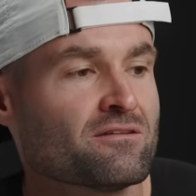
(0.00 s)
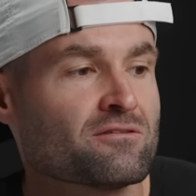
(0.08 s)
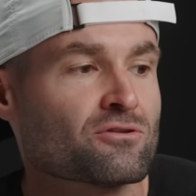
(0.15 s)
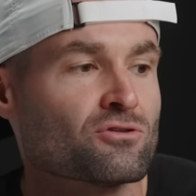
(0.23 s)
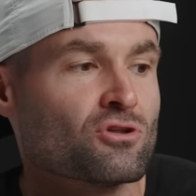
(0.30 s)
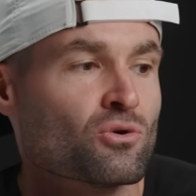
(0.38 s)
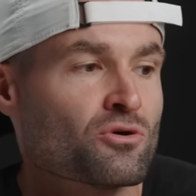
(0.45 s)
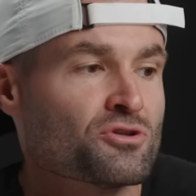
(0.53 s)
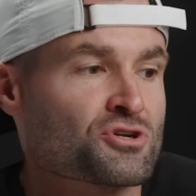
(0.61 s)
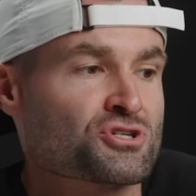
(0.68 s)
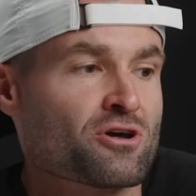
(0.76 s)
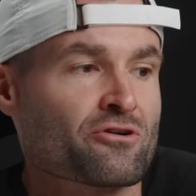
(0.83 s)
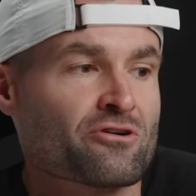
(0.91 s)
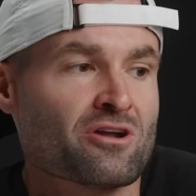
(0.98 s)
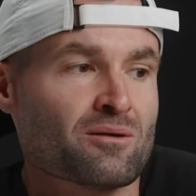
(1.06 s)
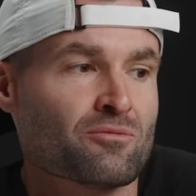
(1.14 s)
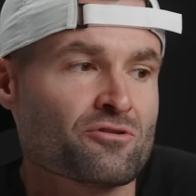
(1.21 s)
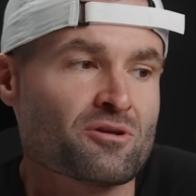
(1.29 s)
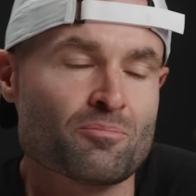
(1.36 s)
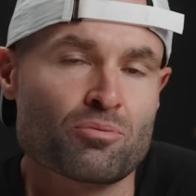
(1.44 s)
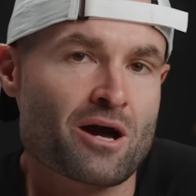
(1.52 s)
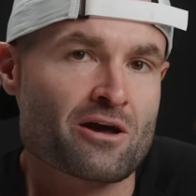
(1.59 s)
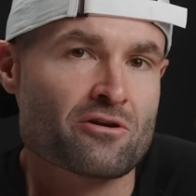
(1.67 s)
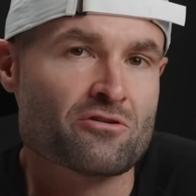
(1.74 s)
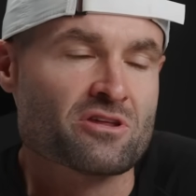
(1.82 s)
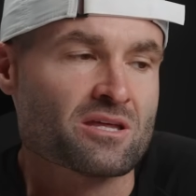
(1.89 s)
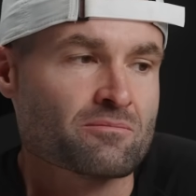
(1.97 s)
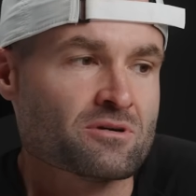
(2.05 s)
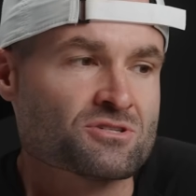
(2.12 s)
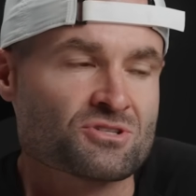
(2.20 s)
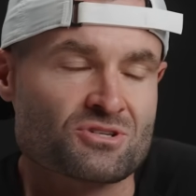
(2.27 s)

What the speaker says: the lower the shutter number, the brighter the image.